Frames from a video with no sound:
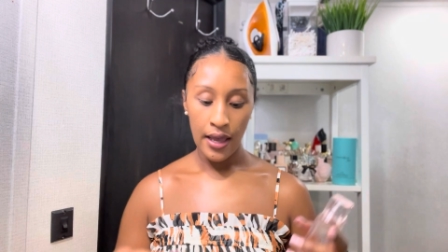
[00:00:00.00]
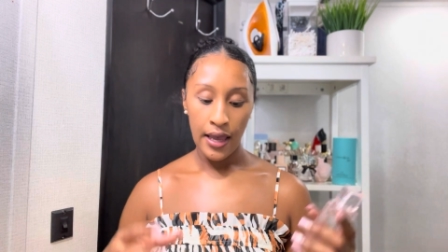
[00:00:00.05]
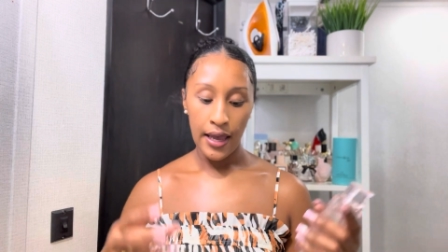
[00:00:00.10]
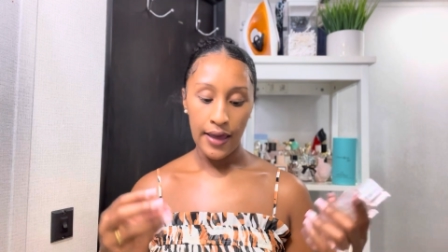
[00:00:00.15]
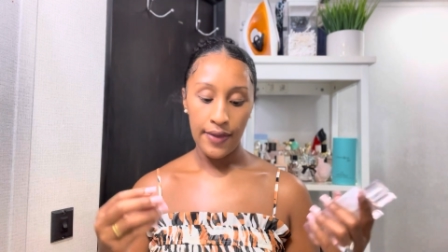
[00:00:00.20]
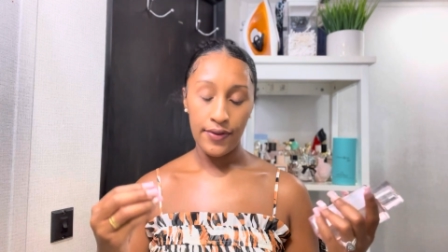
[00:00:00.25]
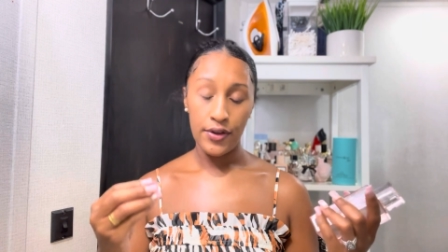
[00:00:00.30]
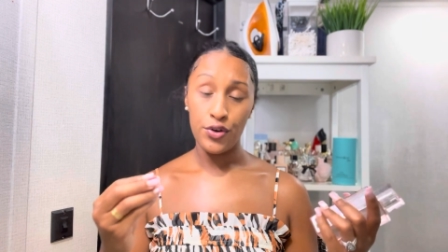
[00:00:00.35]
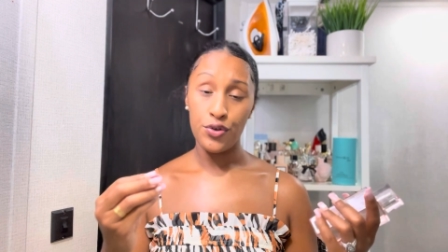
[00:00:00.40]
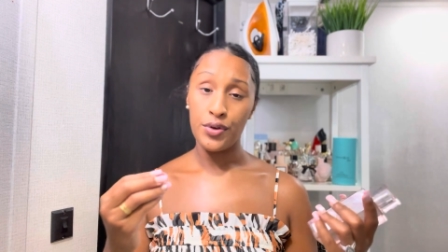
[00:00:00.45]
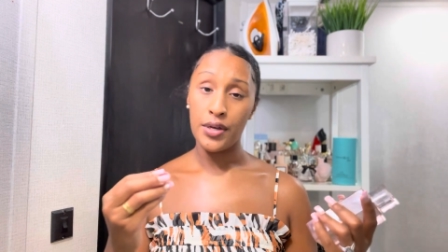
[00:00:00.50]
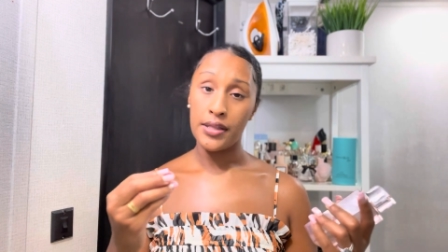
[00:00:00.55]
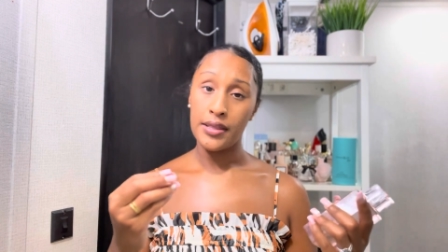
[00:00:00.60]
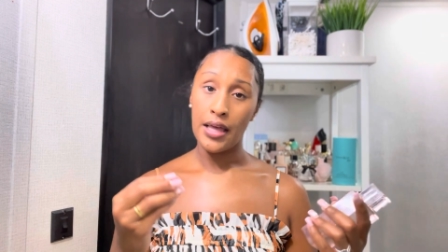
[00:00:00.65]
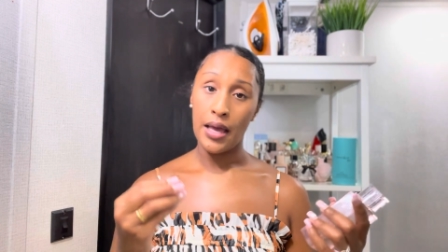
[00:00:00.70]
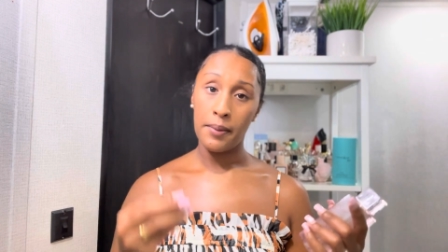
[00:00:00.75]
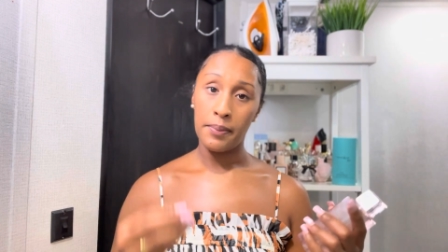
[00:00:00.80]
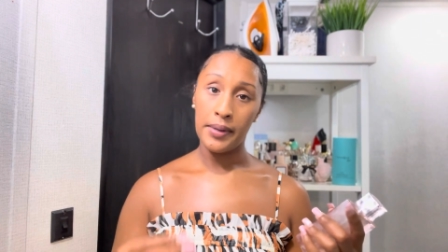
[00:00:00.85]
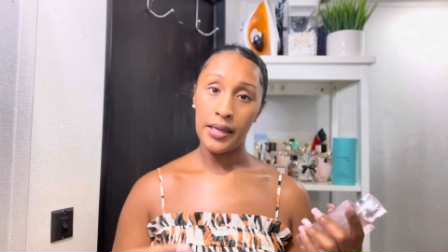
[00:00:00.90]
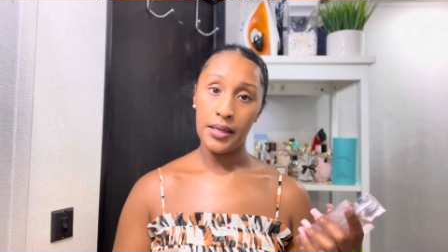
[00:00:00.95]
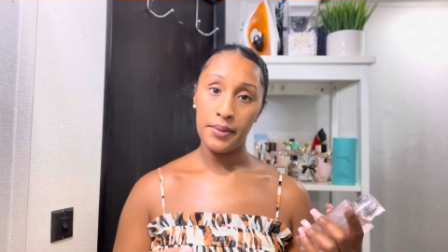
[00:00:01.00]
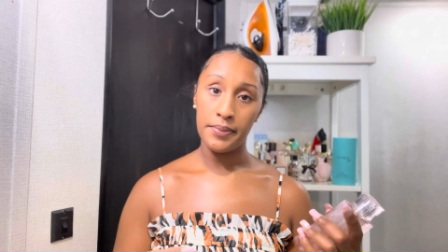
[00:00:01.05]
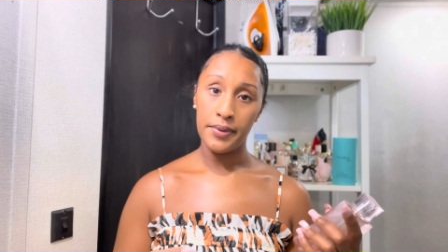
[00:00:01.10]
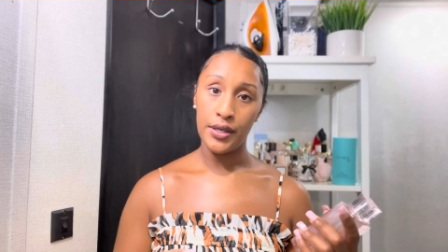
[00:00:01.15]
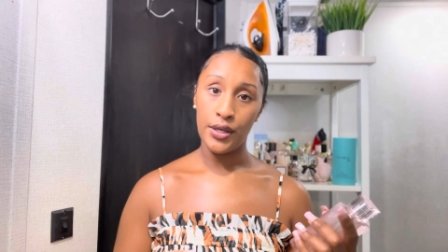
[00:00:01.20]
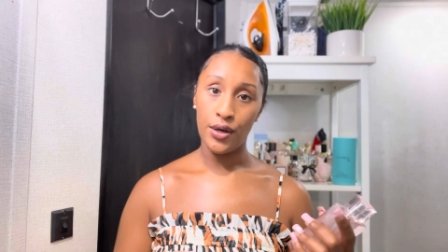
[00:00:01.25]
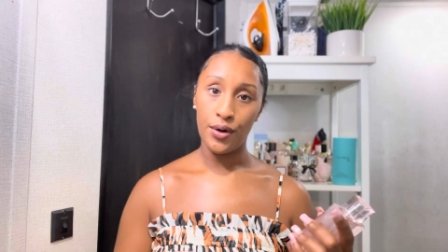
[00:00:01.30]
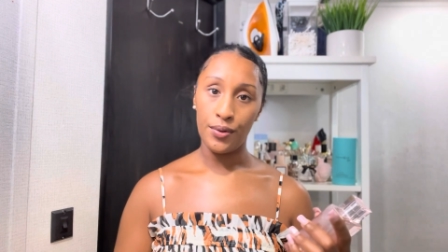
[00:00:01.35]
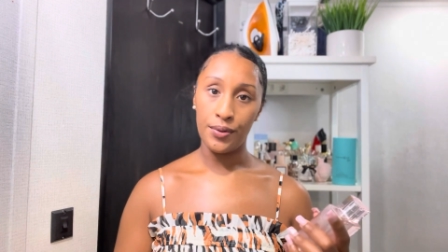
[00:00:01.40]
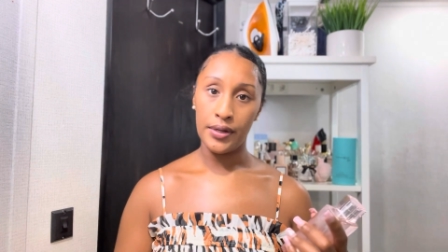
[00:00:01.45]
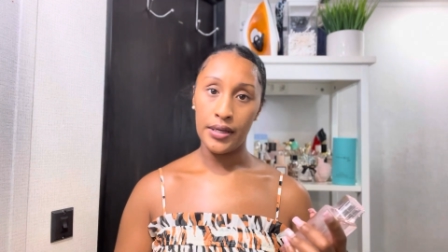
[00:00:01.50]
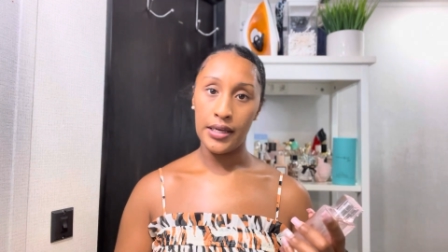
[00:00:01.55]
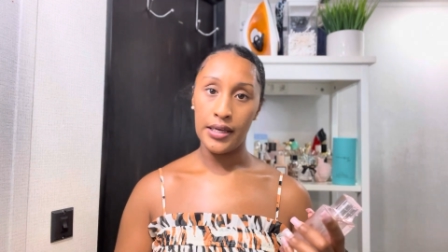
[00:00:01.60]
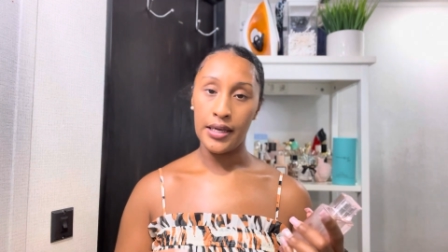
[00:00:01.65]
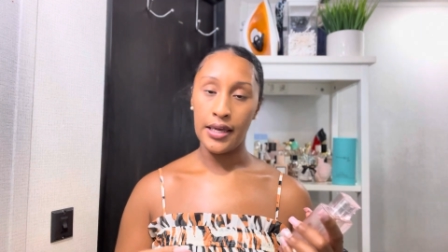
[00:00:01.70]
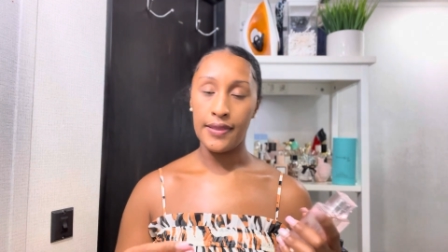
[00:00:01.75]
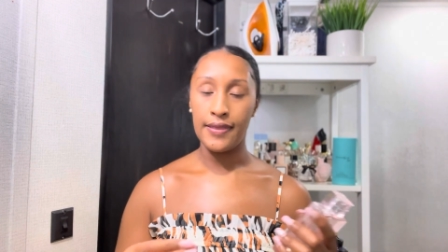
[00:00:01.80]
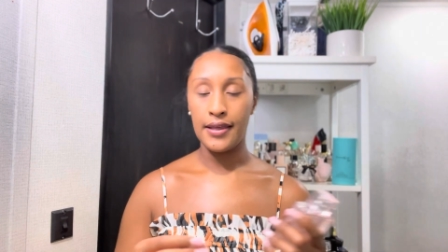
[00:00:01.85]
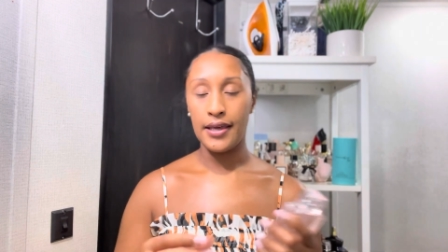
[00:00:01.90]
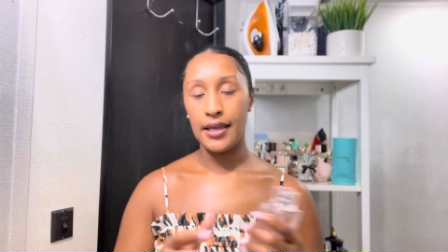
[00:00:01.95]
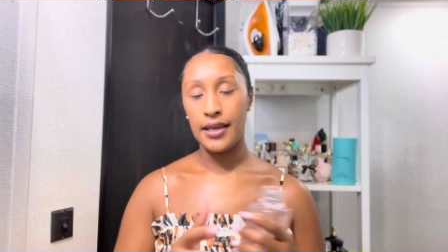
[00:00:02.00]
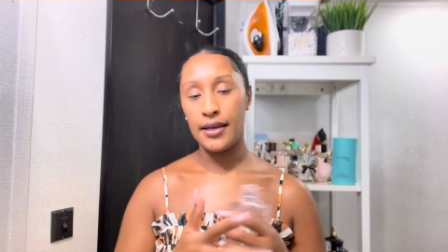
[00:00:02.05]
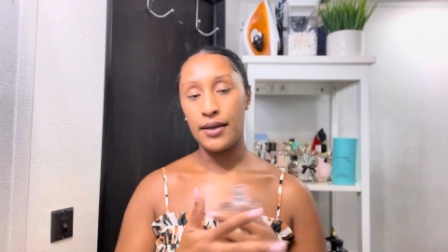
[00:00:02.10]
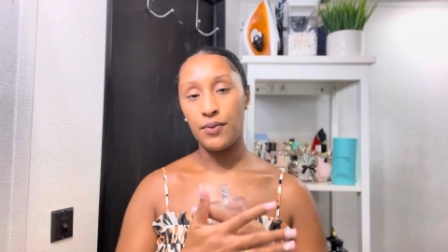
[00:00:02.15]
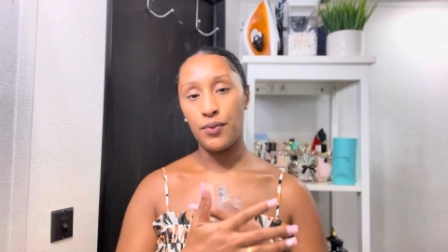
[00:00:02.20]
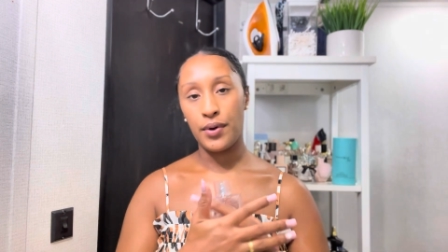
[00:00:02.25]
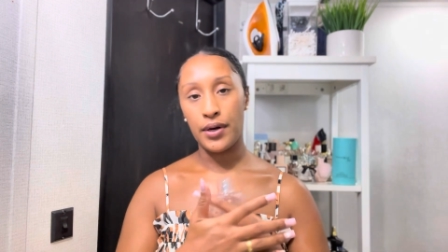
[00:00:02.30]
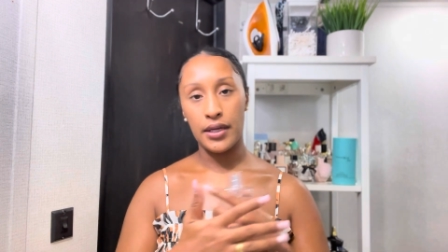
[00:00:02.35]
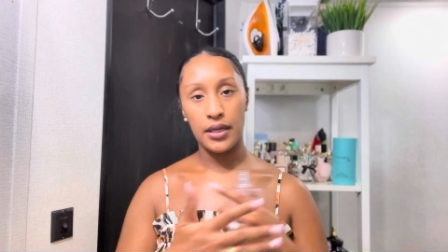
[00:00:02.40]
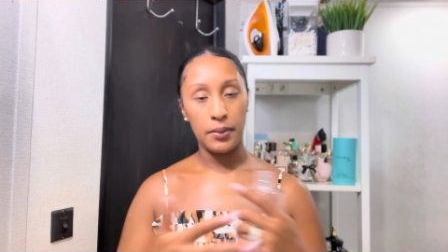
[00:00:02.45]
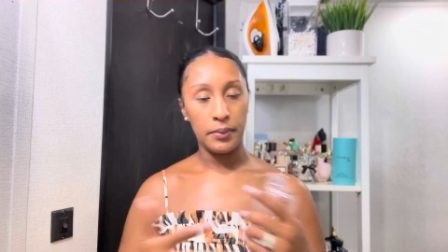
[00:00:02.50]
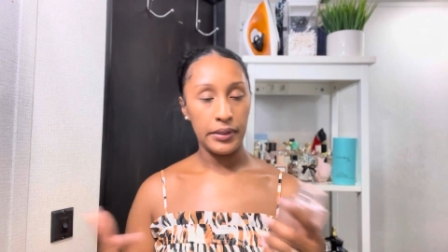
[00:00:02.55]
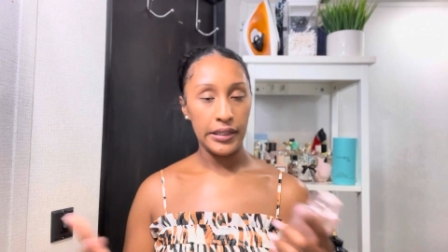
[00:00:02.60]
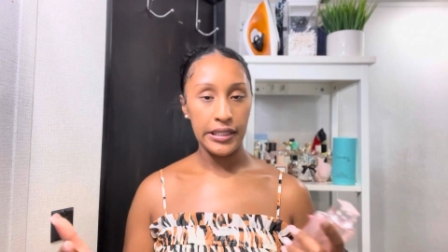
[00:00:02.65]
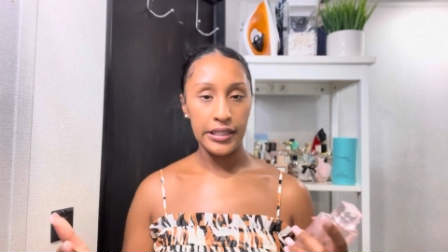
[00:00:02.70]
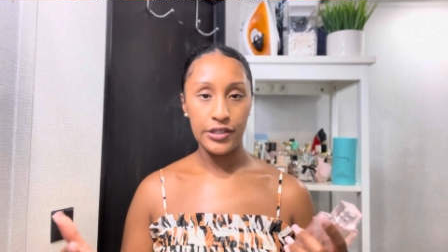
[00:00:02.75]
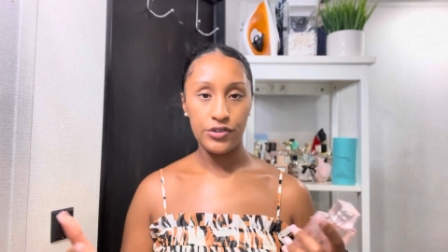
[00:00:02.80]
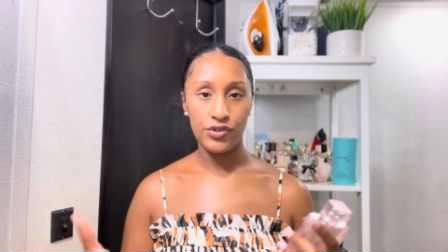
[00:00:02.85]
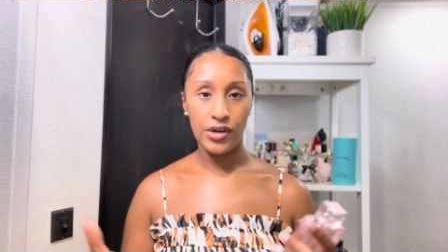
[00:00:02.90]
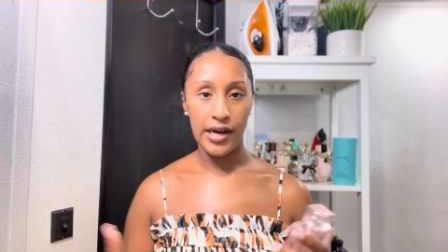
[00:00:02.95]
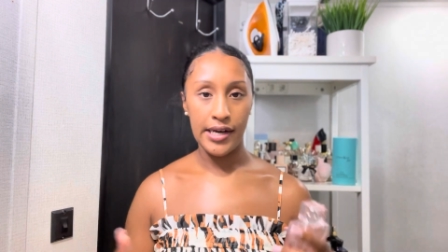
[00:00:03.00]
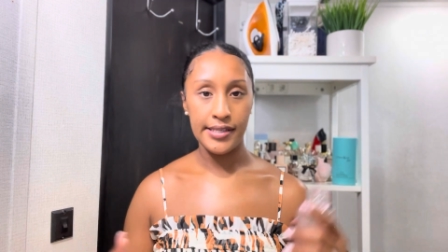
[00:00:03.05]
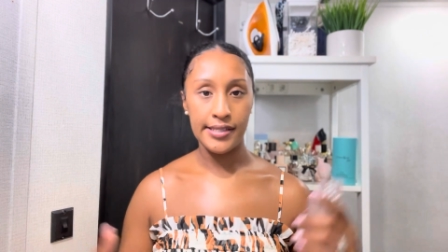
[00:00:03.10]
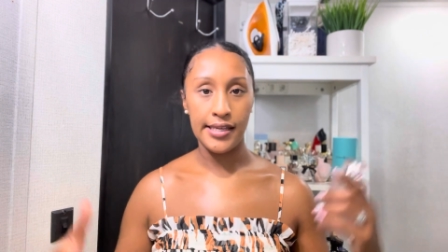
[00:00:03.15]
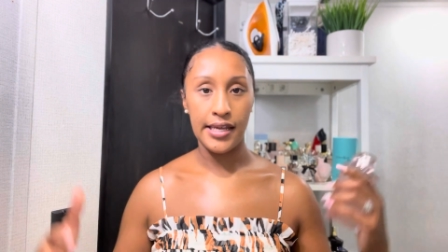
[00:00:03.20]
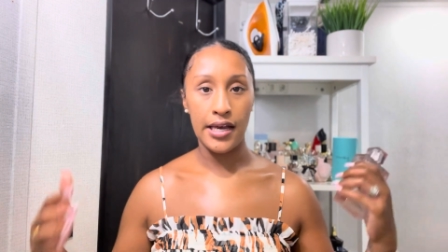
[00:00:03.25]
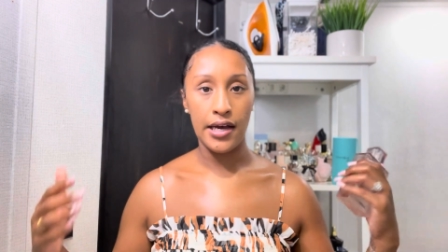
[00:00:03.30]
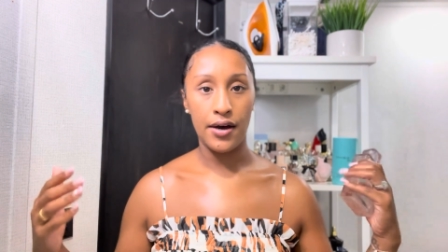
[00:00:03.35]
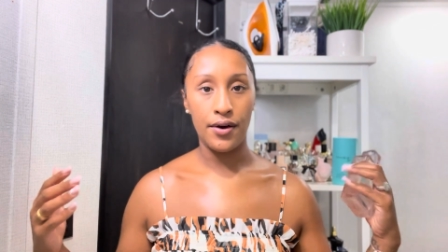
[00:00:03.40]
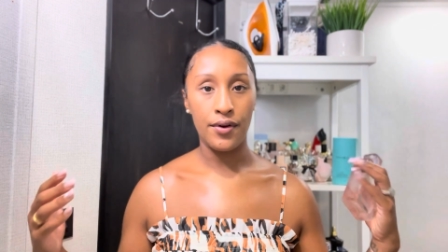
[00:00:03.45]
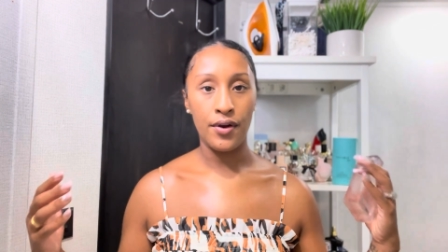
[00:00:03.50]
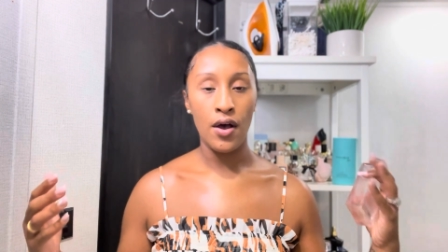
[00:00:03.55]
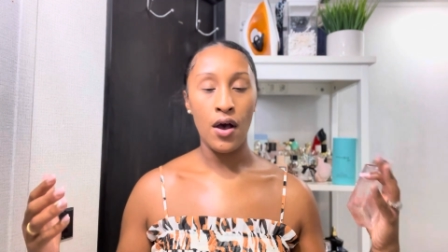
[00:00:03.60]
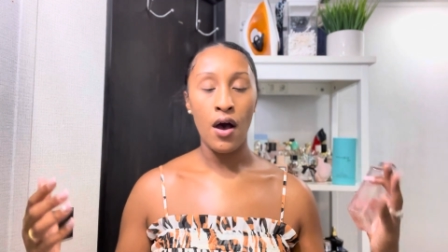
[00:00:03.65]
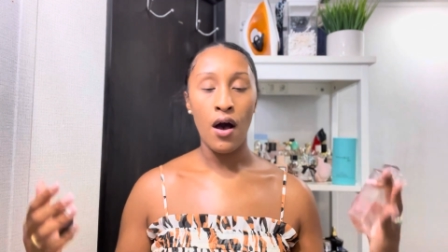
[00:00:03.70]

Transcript: And then you get that pink peony, and then when it completely dries down,